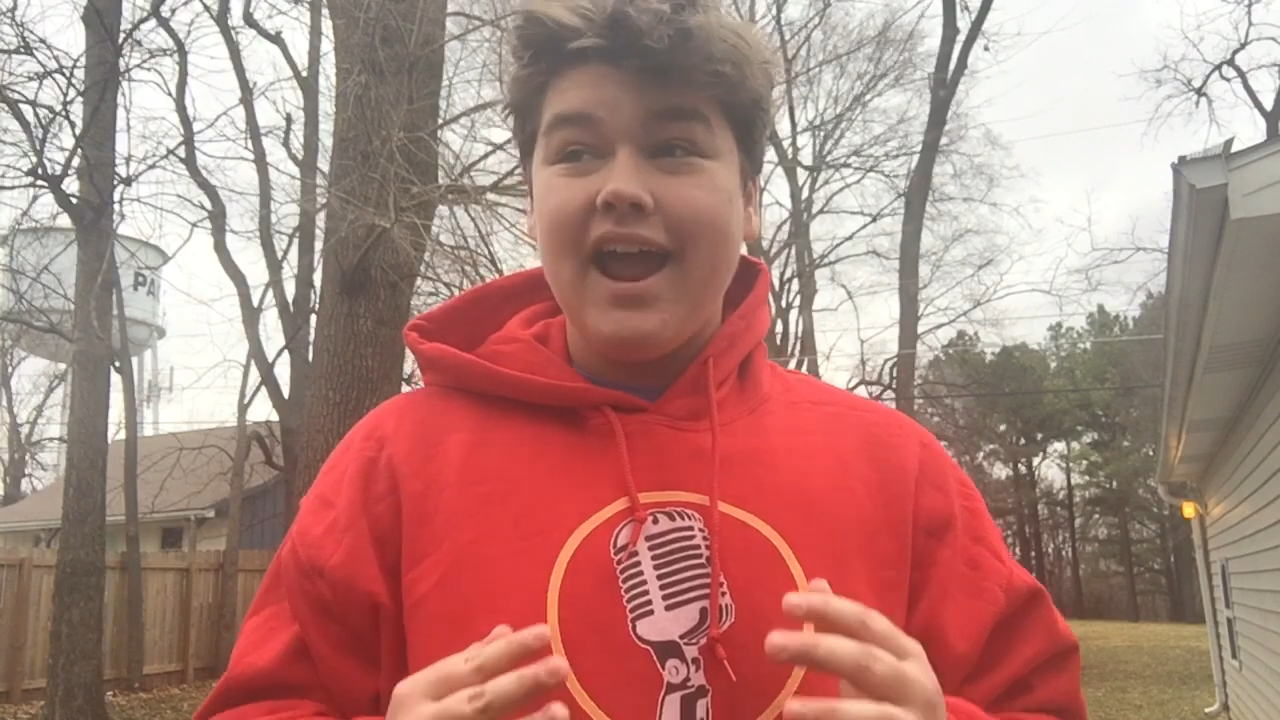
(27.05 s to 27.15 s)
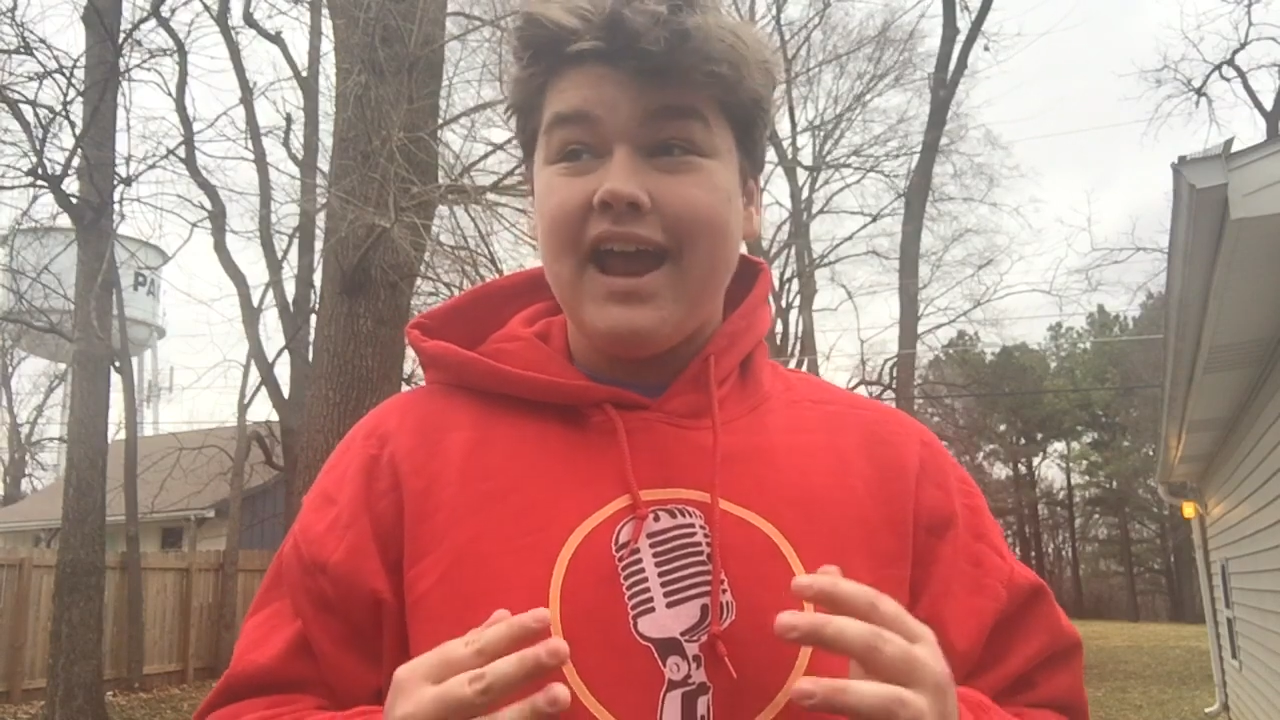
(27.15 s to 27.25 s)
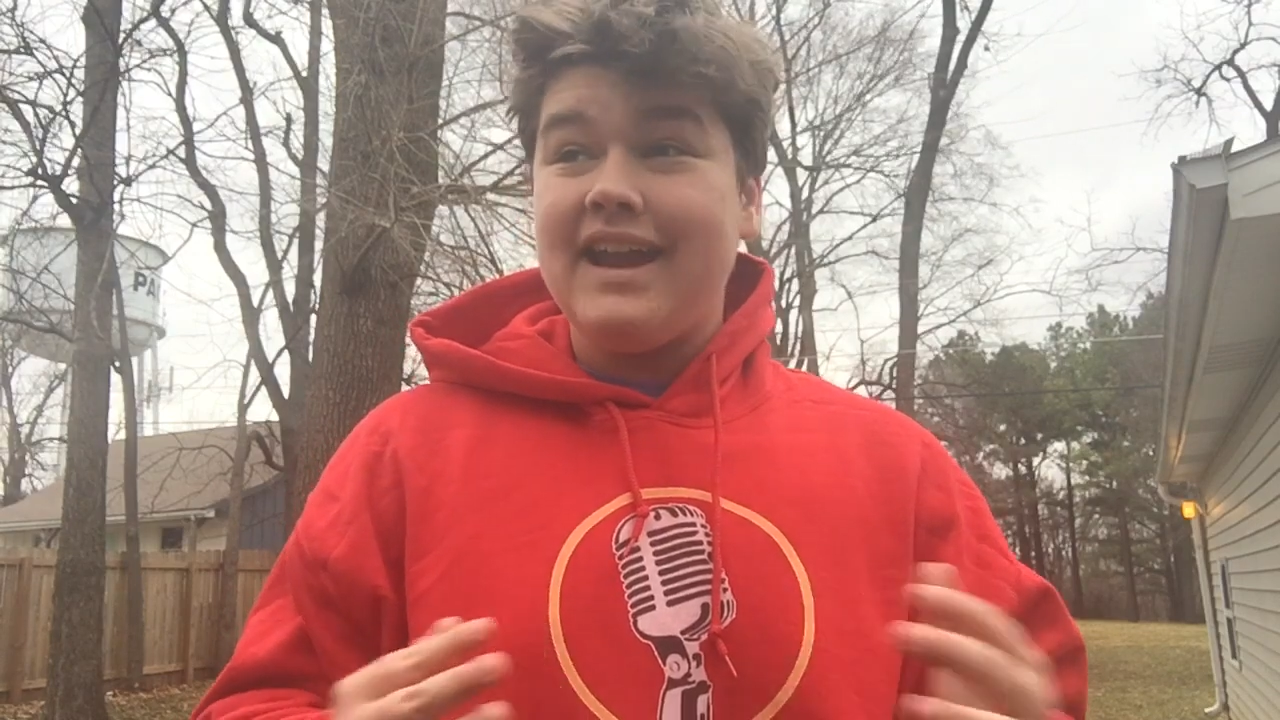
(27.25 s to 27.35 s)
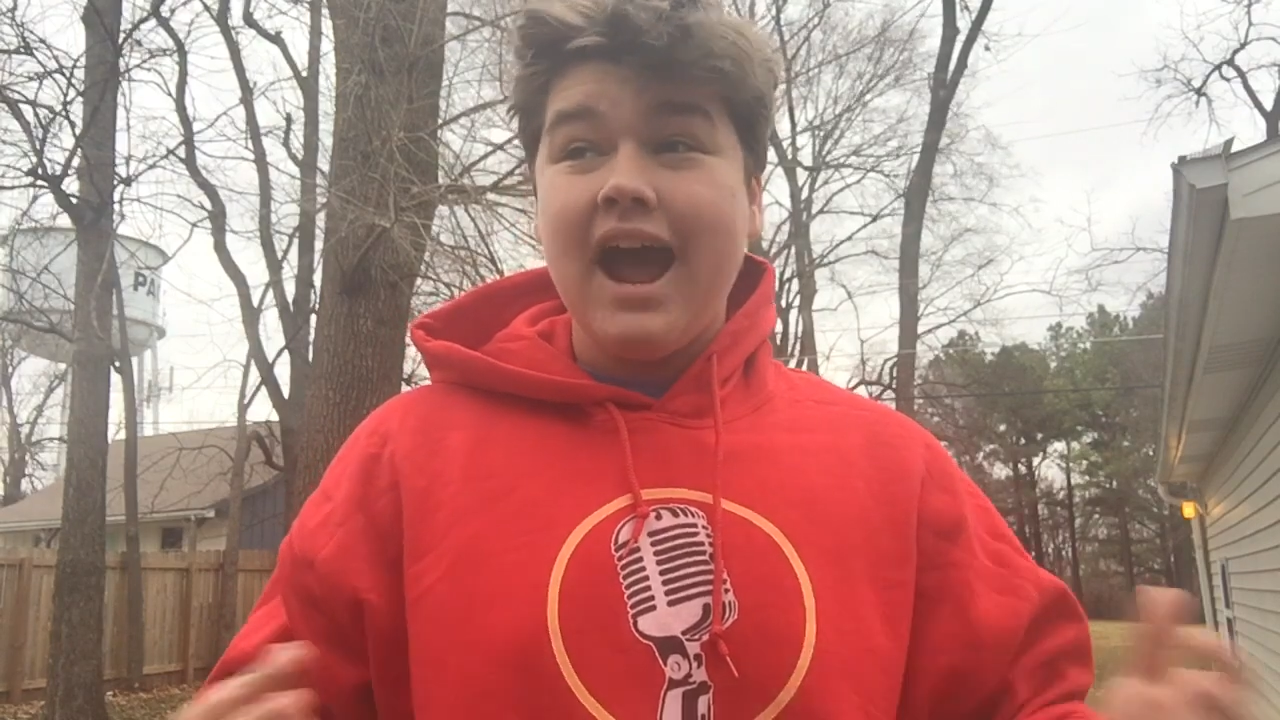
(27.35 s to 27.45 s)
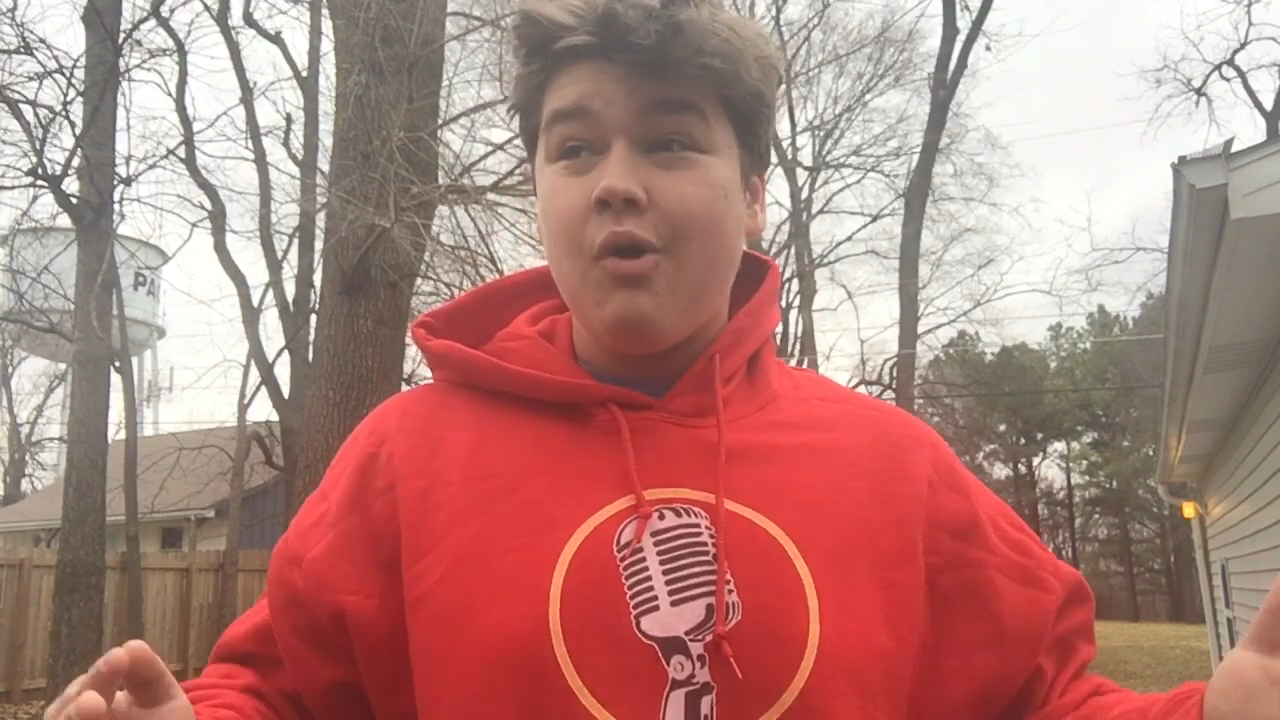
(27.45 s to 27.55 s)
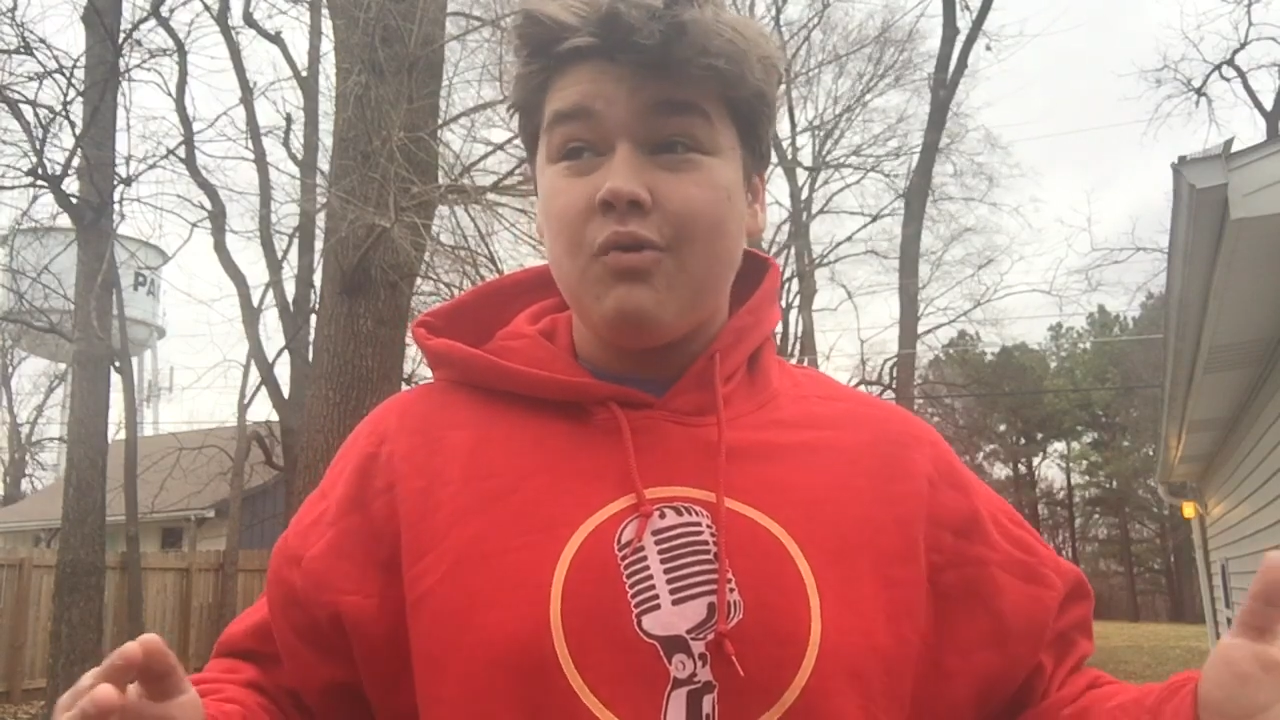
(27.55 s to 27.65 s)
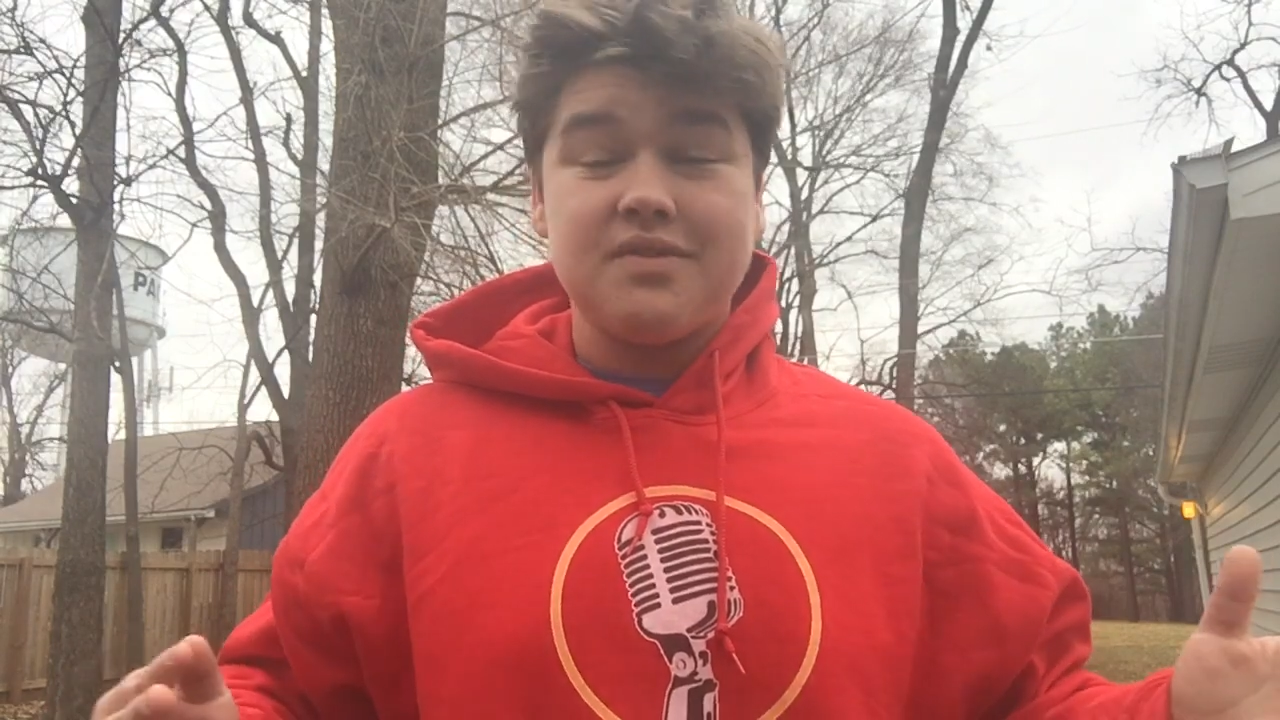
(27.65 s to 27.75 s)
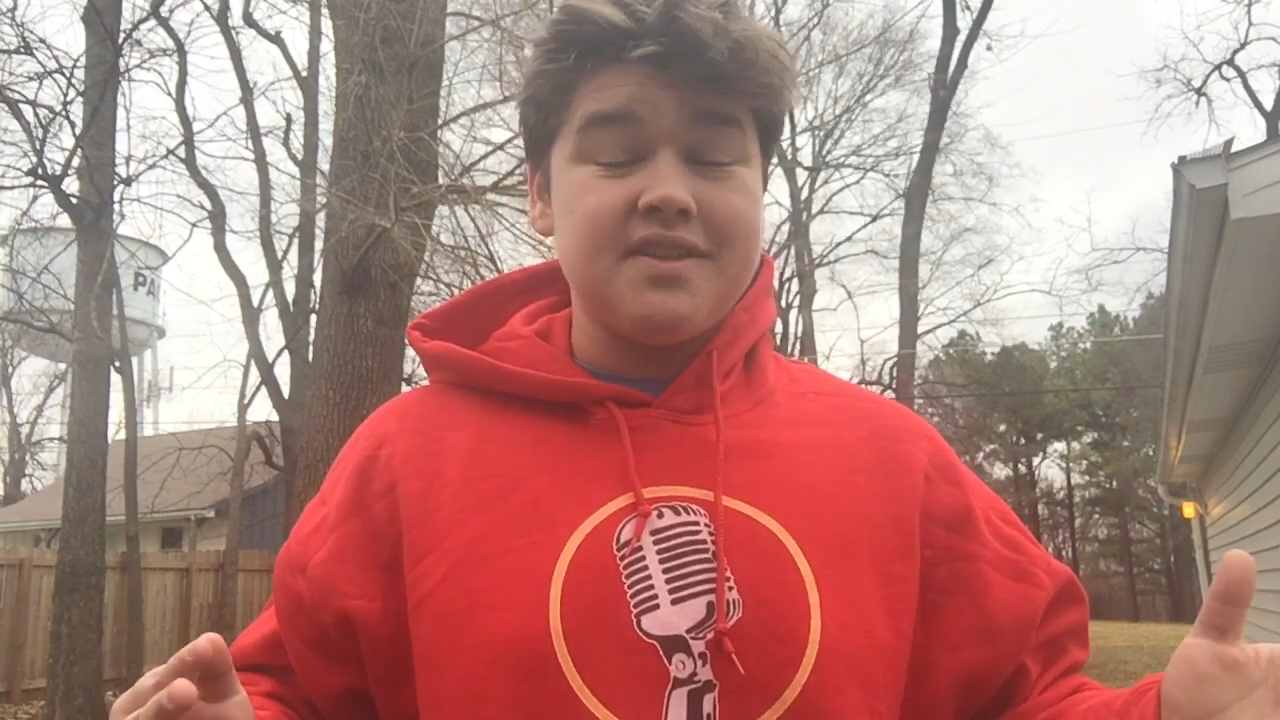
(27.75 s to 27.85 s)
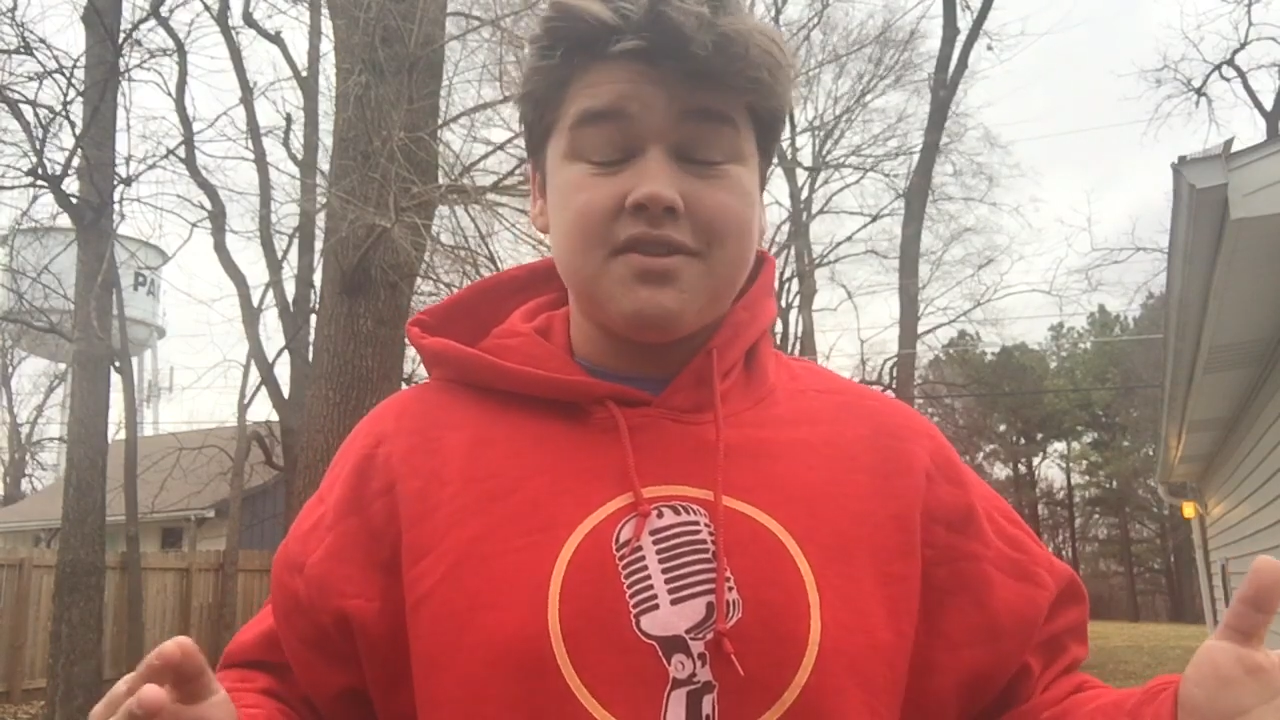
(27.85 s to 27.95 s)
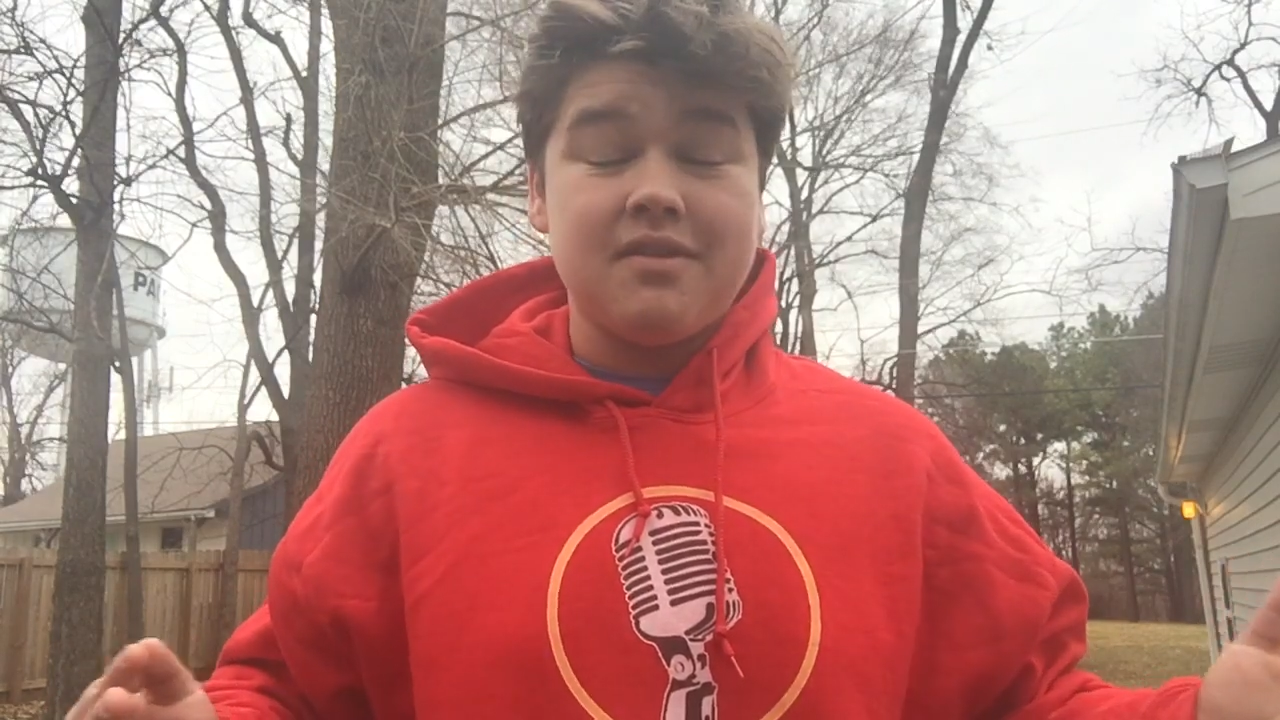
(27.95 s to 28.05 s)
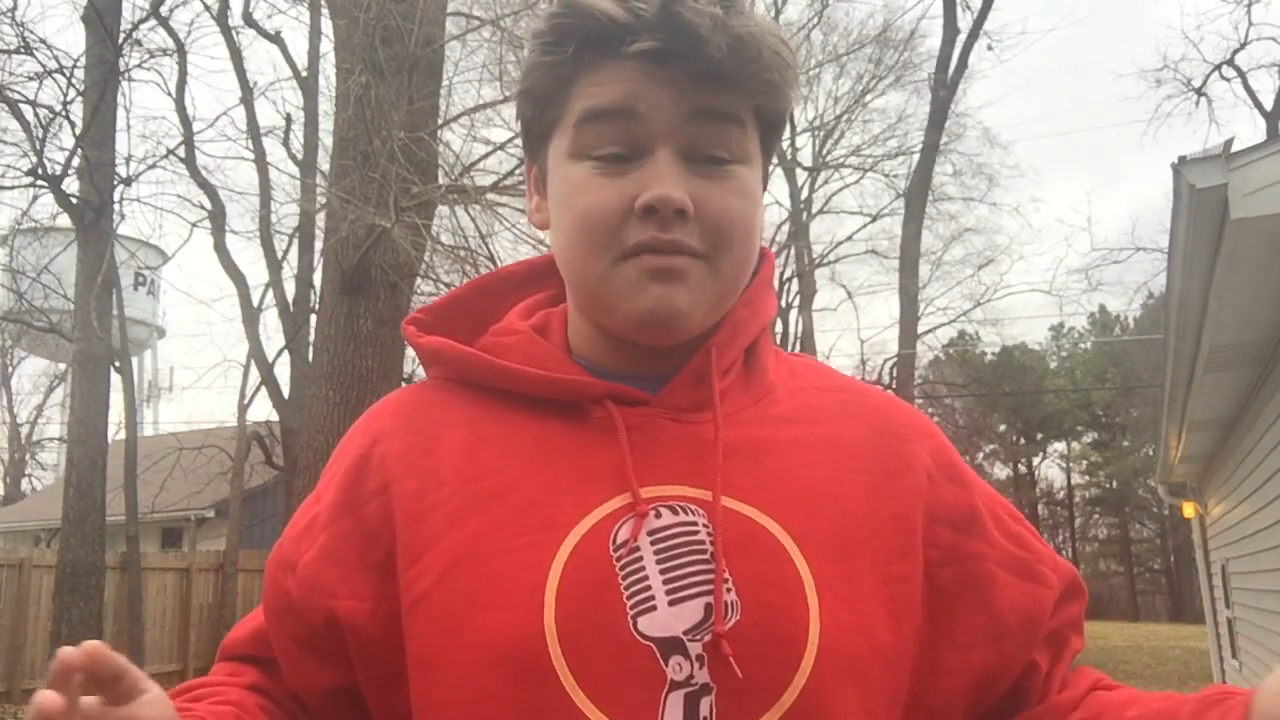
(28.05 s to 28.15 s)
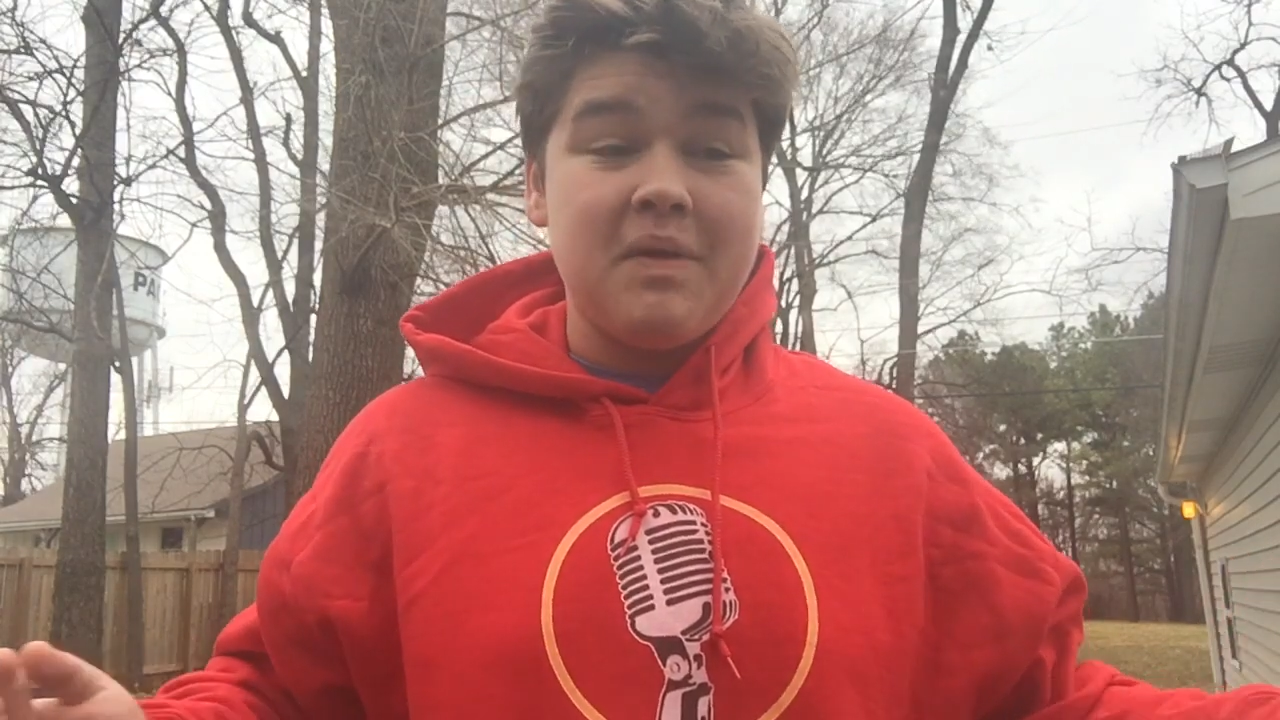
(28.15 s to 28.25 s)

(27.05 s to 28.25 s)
And now, since the